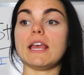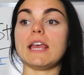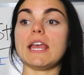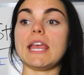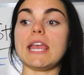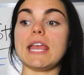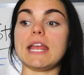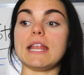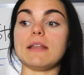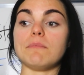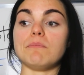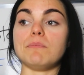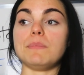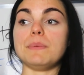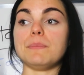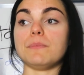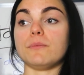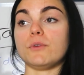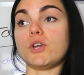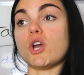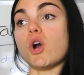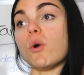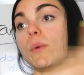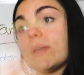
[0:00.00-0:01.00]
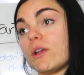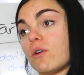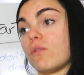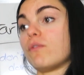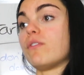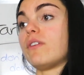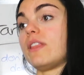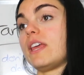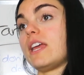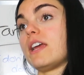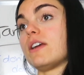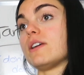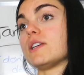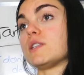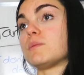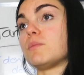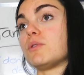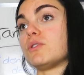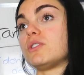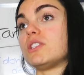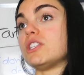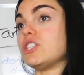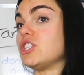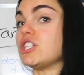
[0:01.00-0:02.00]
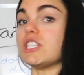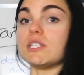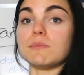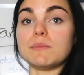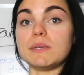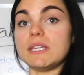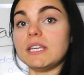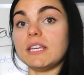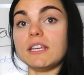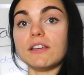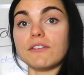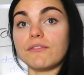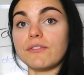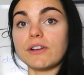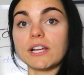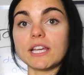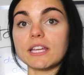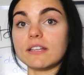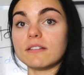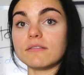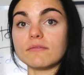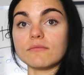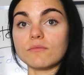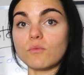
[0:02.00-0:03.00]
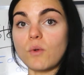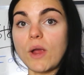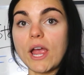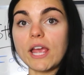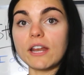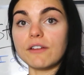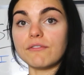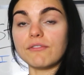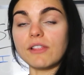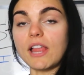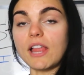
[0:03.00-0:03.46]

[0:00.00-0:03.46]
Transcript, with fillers: and going over there is supposed to just be a fucking ride of